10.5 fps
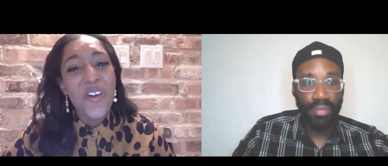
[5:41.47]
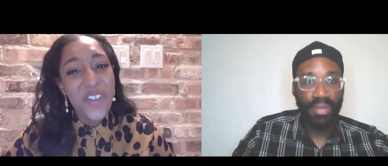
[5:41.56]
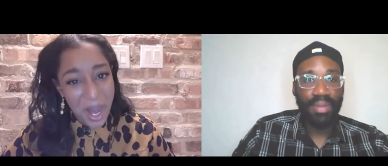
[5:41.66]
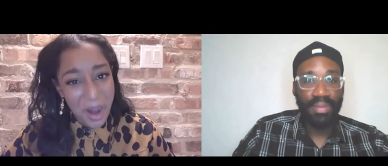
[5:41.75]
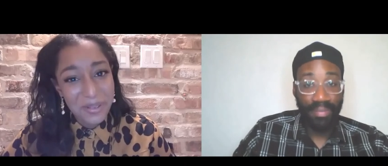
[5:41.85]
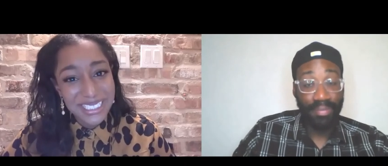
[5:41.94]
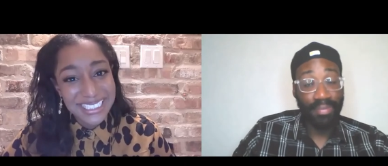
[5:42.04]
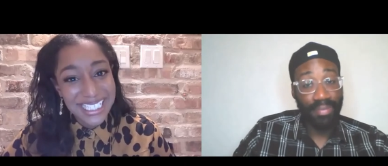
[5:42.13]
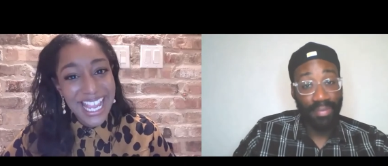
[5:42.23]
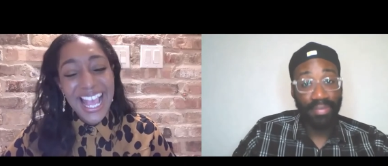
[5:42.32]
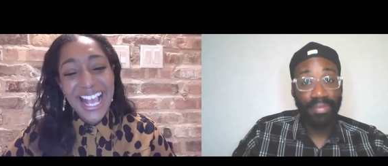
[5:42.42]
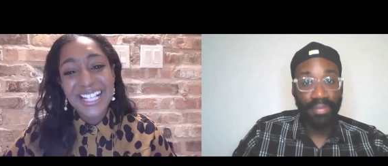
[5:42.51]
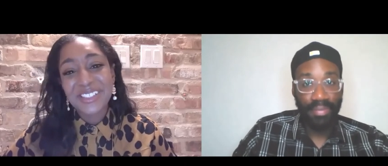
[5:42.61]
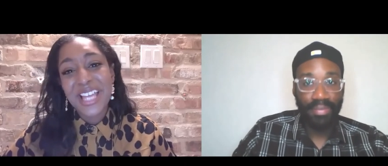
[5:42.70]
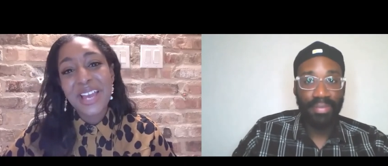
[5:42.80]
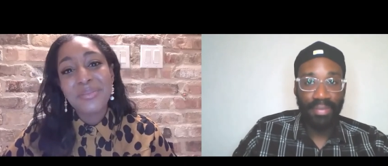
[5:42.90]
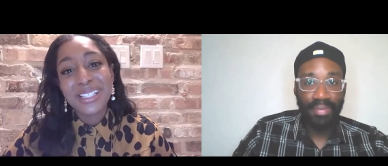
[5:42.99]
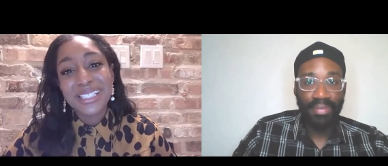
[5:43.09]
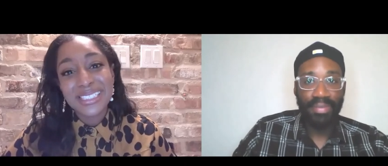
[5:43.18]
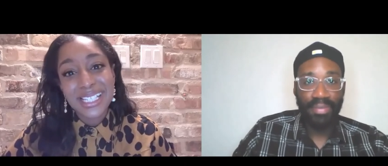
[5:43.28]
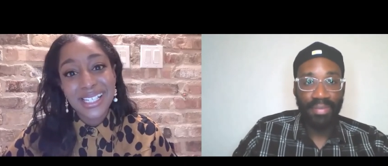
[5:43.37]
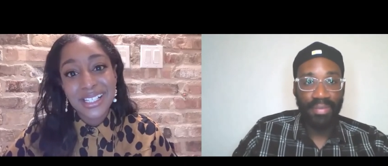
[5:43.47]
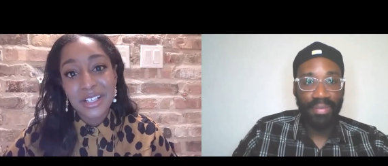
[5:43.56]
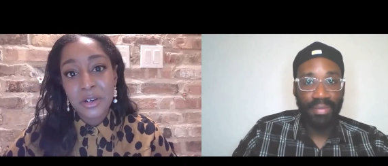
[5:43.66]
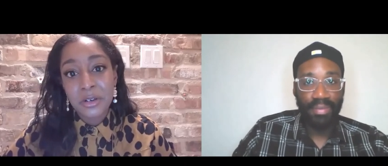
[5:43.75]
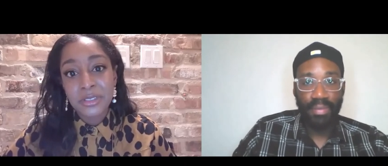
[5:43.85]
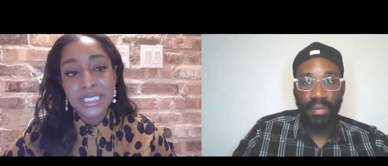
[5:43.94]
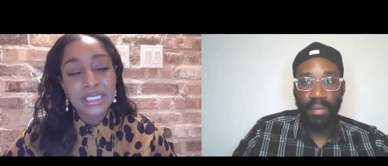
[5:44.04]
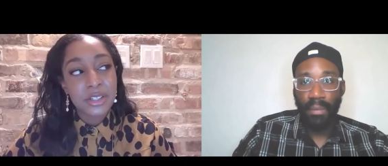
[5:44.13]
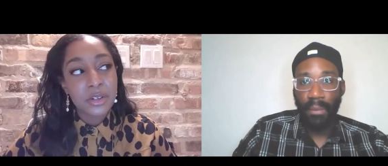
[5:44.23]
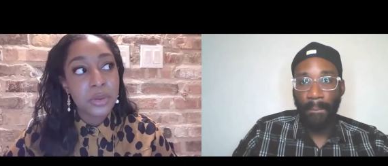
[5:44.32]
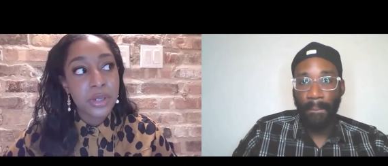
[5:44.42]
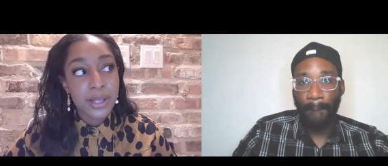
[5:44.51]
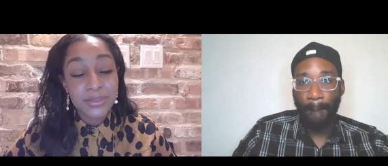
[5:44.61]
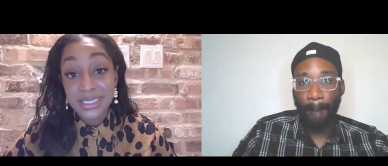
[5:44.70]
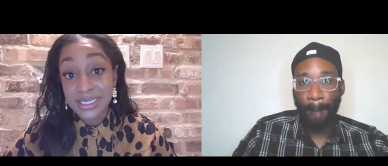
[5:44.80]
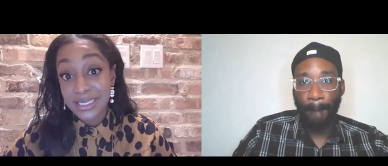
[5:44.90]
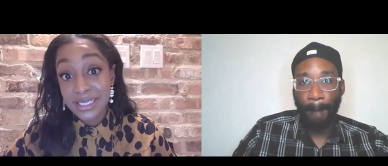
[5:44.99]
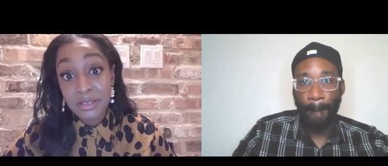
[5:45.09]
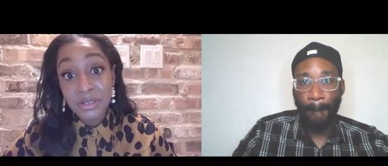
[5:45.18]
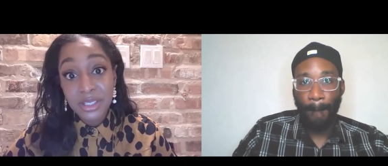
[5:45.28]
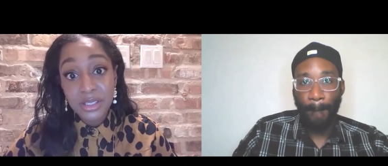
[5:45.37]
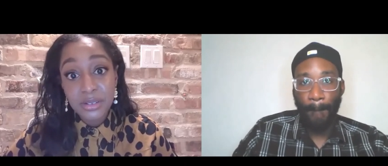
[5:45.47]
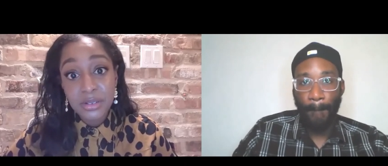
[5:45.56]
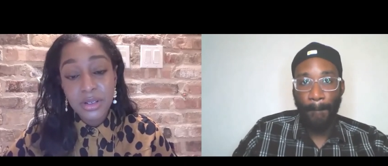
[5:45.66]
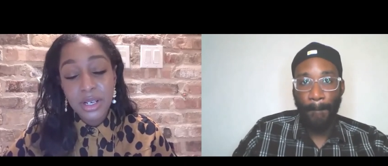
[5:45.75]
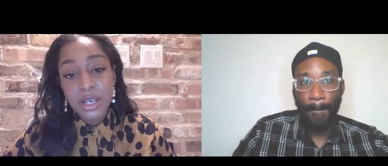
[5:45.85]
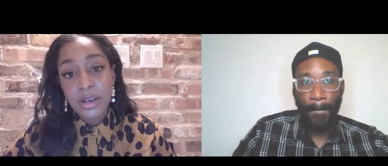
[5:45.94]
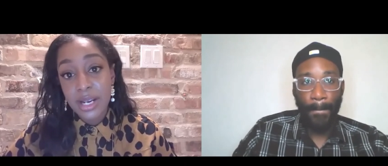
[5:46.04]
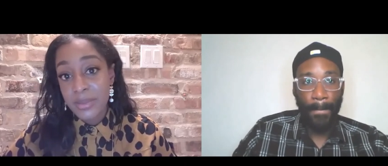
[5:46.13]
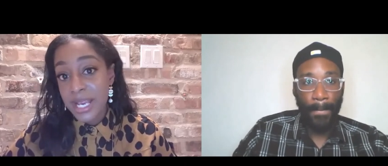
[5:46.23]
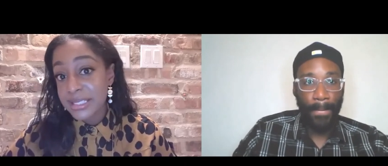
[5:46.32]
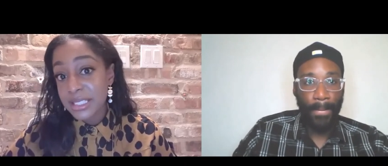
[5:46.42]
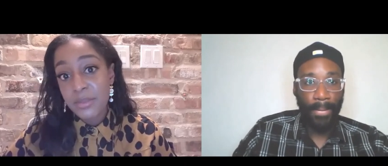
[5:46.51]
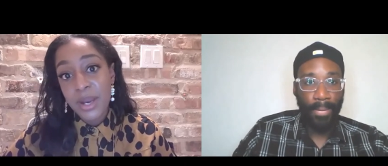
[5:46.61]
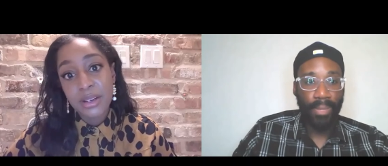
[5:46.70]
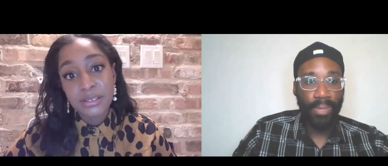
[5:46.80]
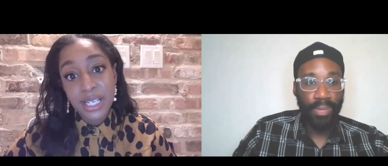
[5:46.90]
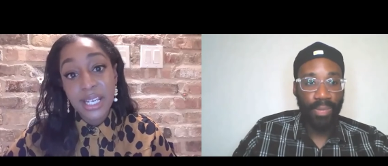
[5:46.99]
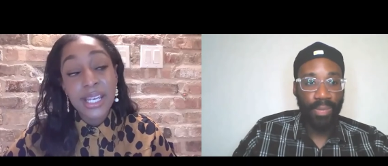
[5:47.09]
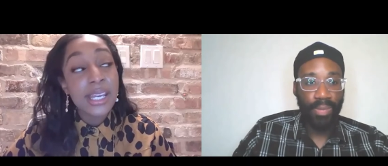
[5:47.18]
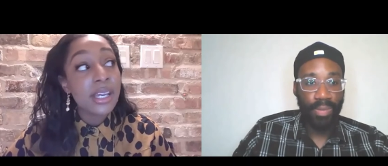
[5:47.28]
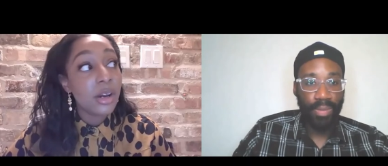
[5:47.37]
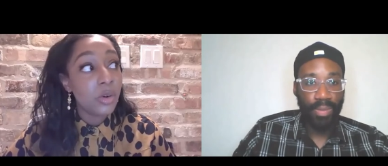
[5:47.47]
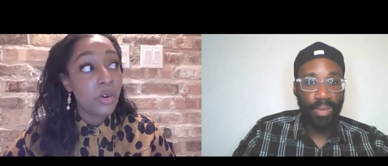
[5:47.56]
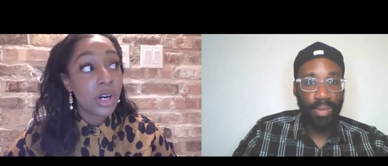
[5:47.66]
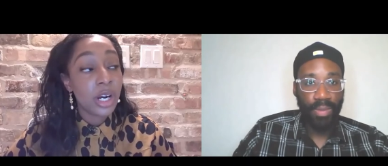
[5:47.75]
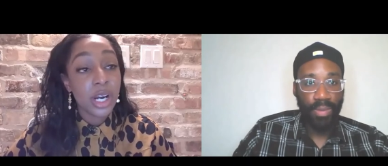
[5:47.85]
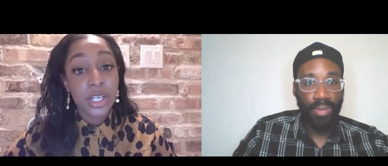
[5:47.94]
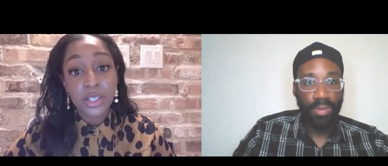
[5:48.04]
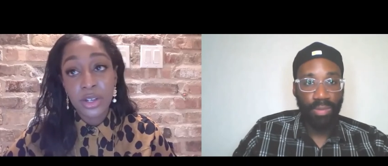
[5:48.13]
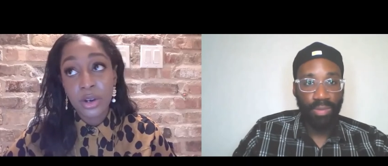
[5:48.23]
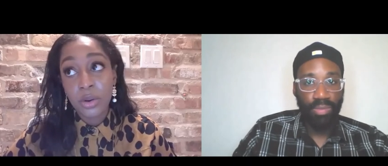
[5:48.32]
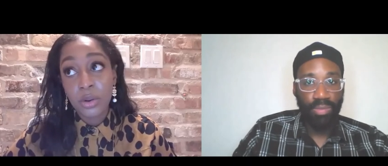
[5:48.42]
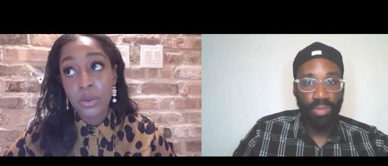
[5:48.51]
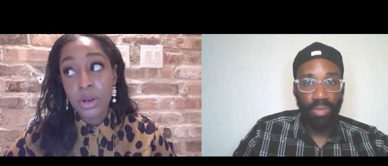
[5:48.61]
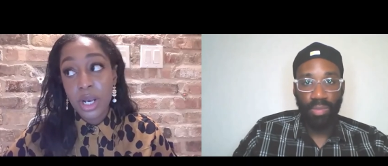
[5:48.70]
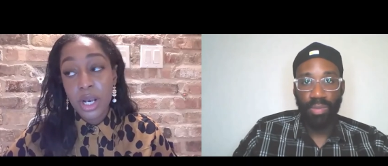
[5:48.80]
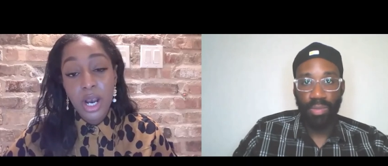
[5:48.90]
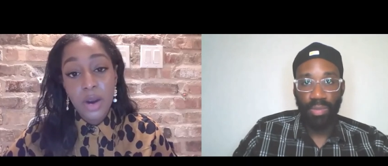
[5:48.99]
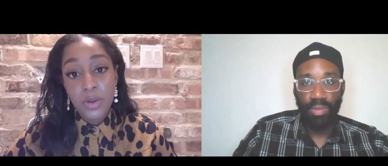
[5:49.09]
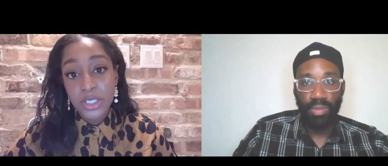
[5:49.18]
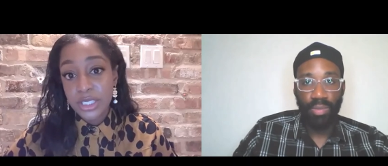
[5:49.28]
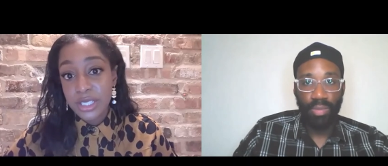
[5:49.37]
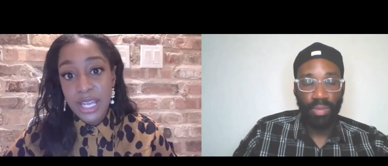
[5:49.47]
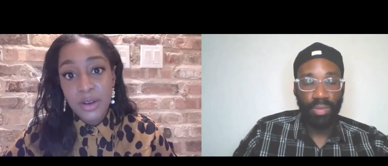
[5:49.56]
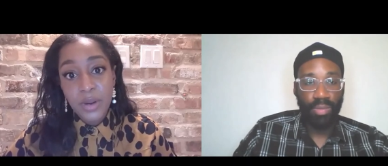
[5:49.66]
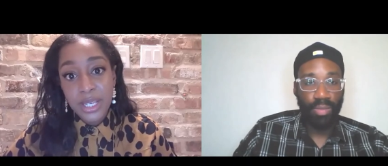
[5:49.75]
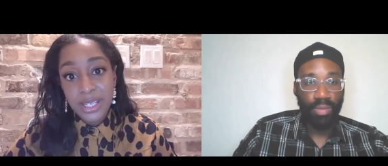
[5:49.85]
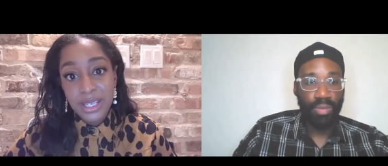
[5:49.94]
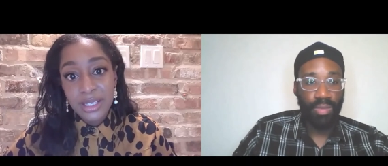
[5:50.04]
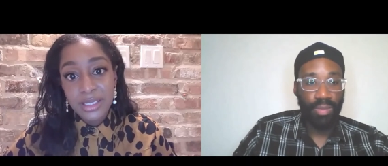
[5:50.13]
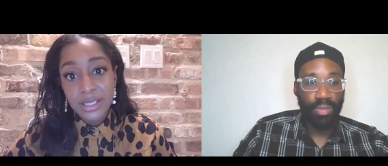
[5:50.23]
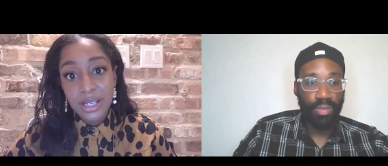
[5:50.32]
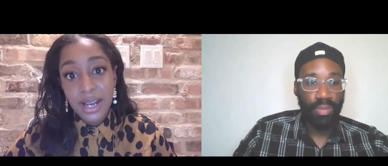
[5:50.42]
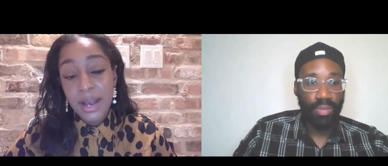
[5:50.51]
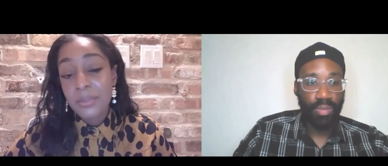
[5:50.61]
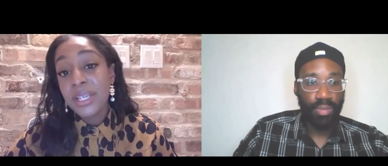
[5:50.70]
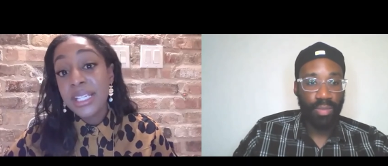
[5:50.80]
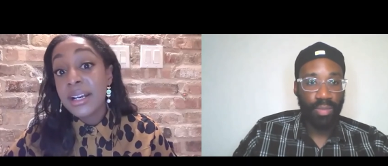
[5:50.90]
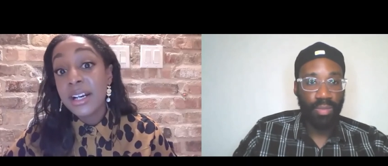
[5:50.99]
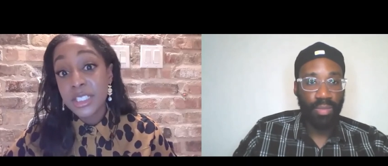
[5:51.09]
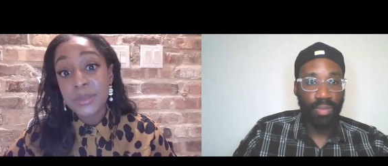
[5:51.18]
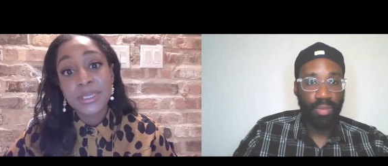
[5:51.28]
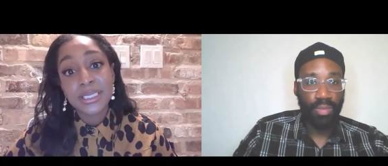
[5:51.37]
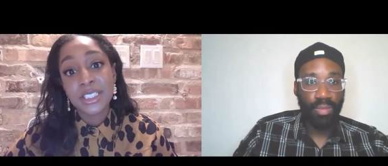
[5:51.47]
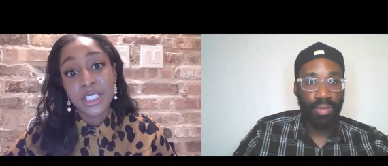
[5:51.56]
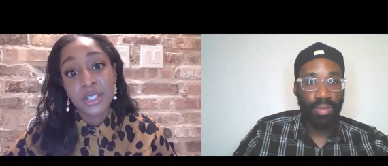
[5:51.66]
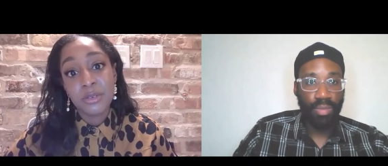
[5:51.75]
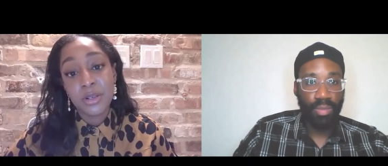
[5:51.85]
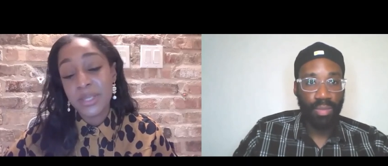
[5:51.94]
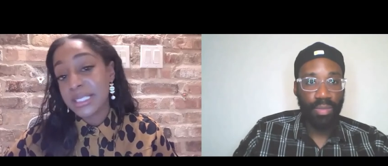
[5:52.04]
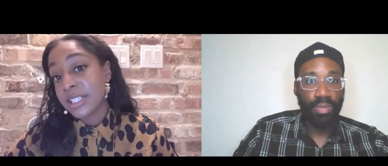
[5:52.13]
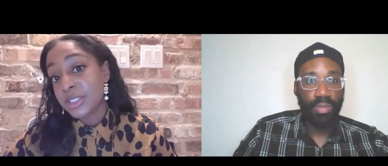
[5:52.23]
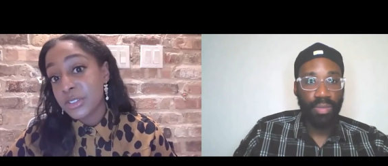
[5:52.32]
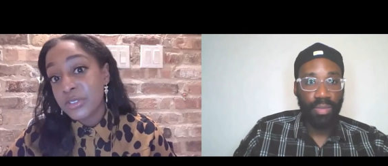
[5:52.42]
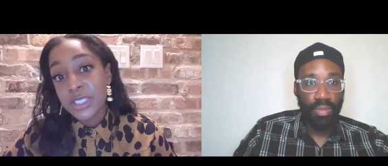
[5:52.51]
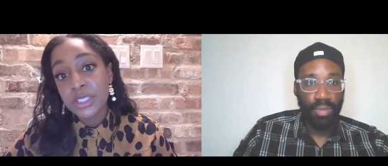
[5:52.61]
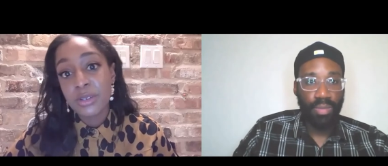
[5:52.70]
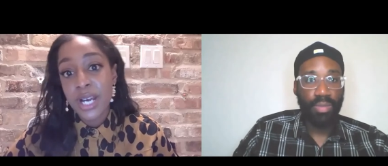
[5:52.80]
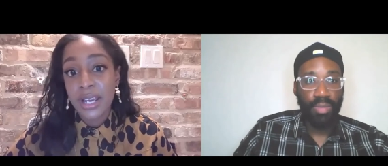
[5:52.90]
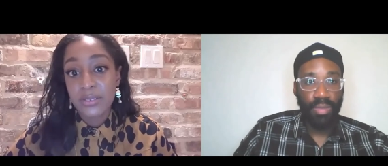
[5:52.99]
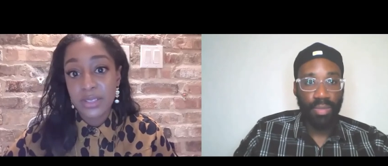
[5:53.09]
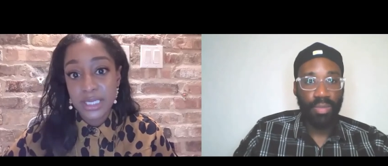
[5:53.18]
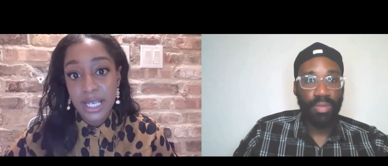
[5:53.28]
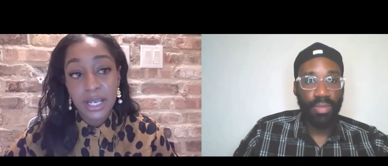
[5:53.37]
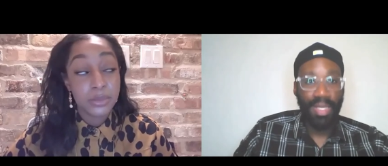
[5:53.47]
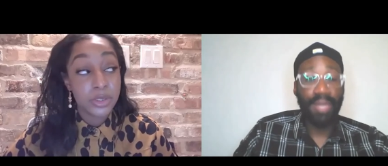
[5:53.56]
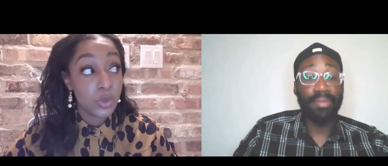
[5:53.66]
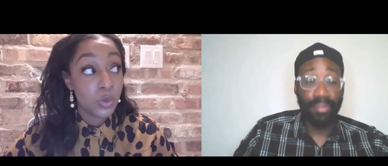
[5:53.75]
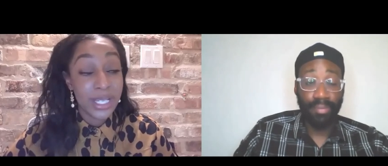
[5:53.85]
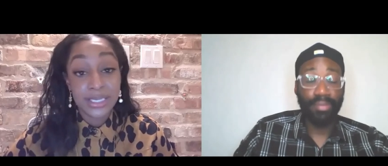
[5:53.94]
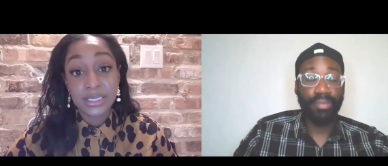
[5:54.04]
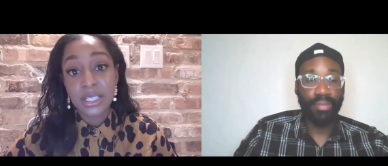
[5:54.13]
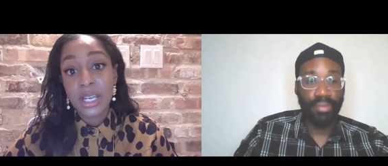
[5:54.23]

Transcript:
Speaker 1: we are busy. And so that being said, you know, just know when I'm sitting with you and I'm asking you about your day or, you know, what you did that weekend, I'm being 100% genuine because I truthfully do not have the time to waste